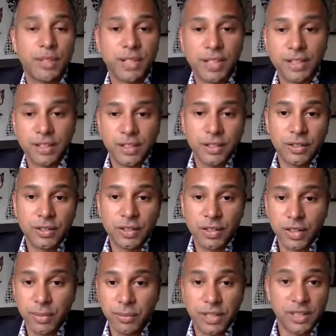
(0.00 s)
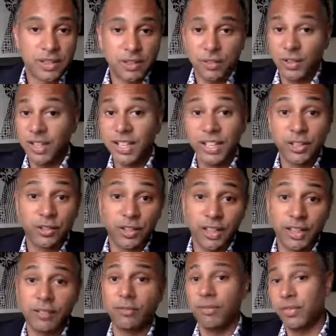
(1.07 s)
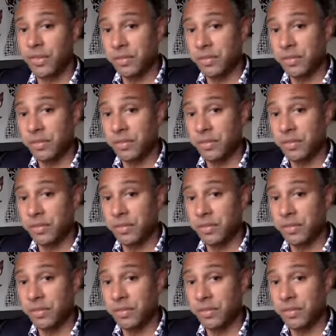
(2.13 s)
close the doors on their business, or literally